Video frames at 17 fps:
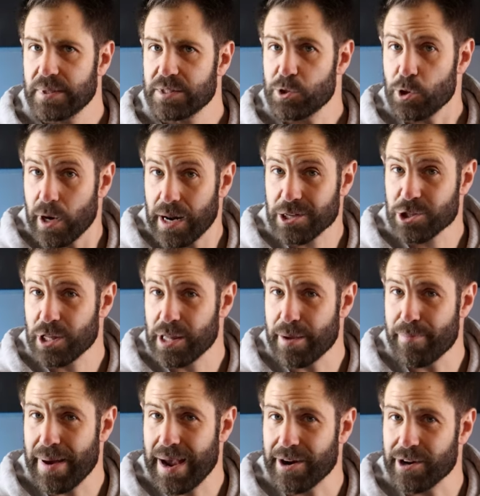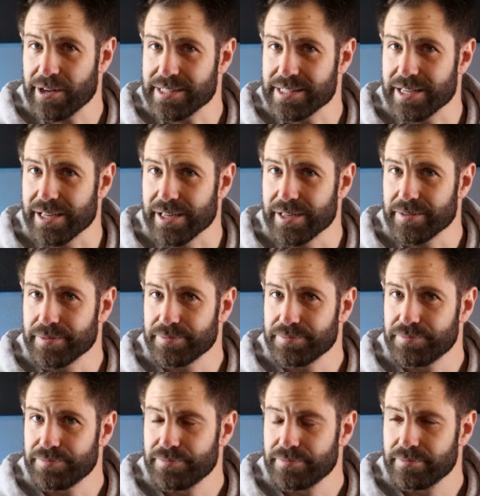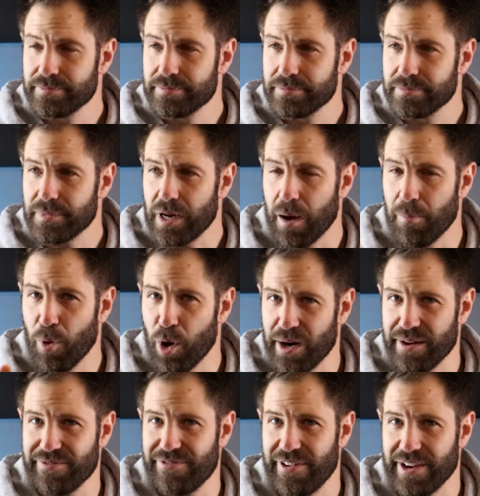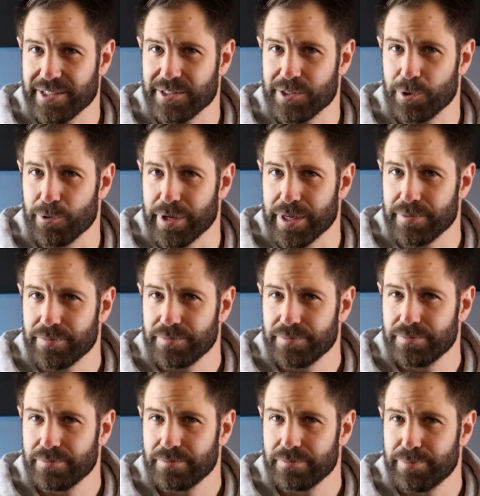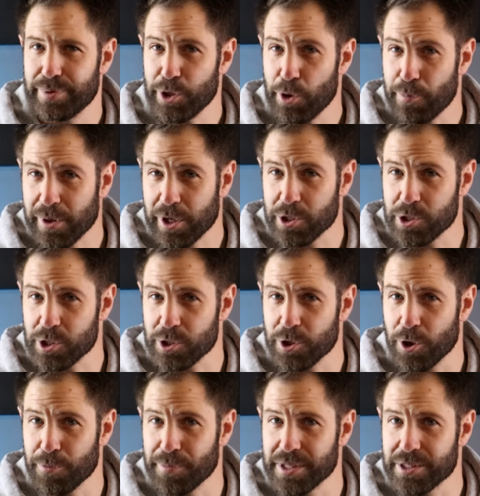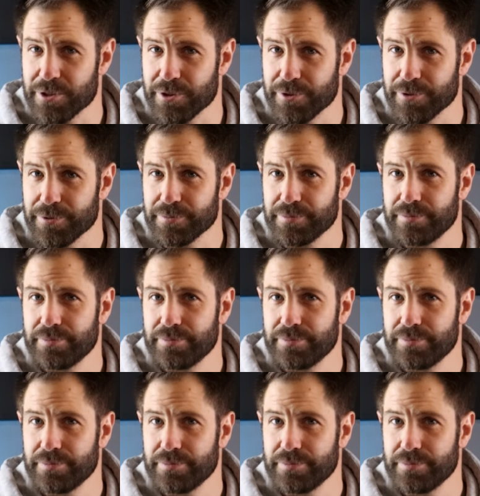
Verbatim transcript: It's not actually a bad idea. I might in fact do it, but not because you told me to.